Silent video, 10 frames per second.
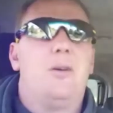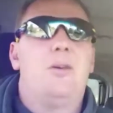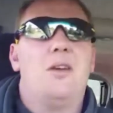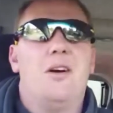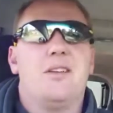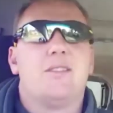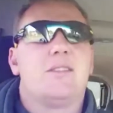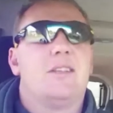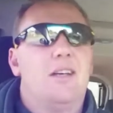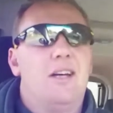Who
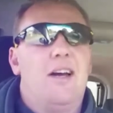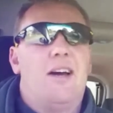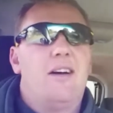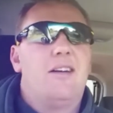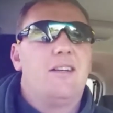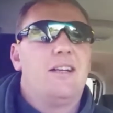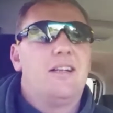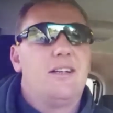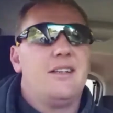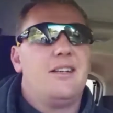knows?
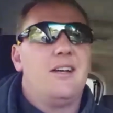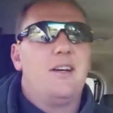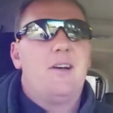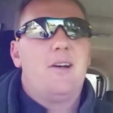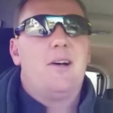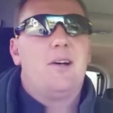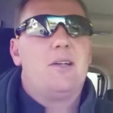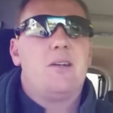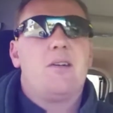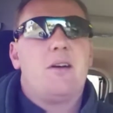I'll
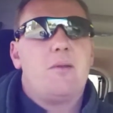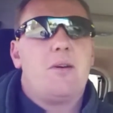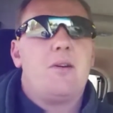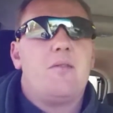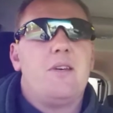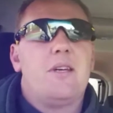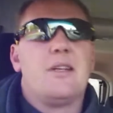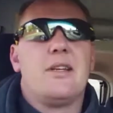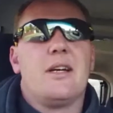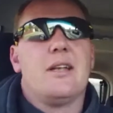go and grab a coffee
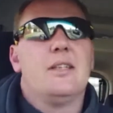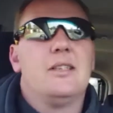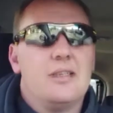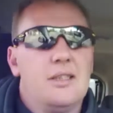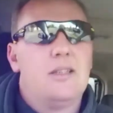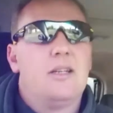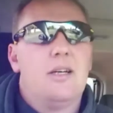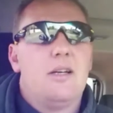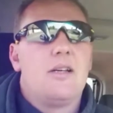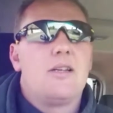and
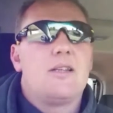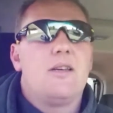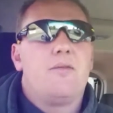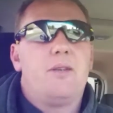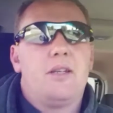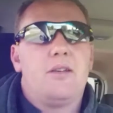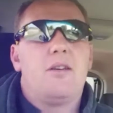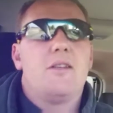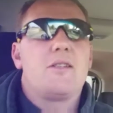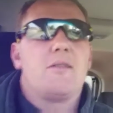see if we can
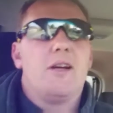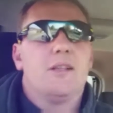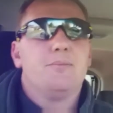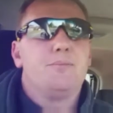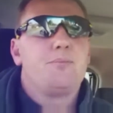turn this around.